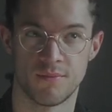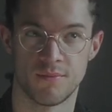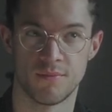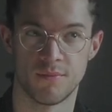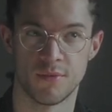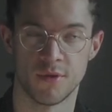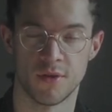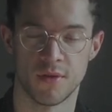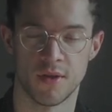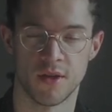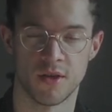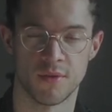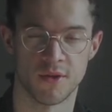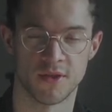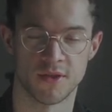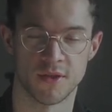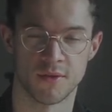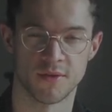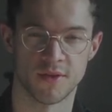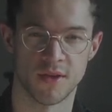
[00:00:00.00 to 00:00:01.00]
but
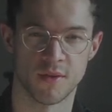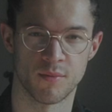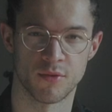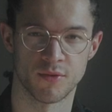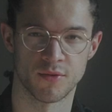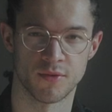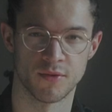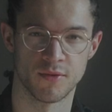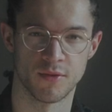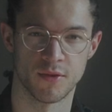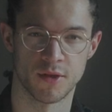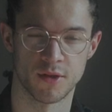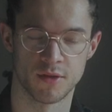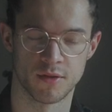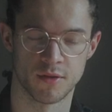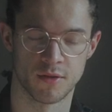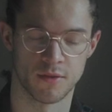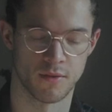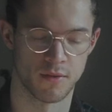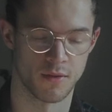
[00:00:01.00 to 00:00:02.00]
anyways, I was able to do
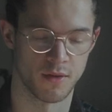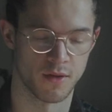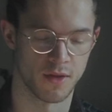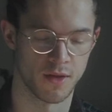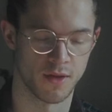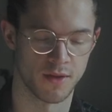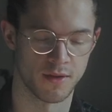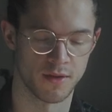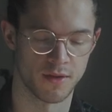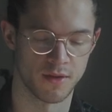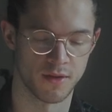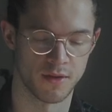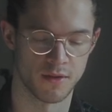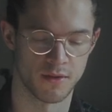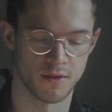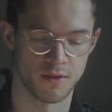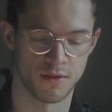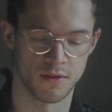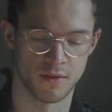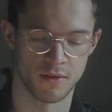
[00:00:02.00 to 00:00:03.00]
it, and then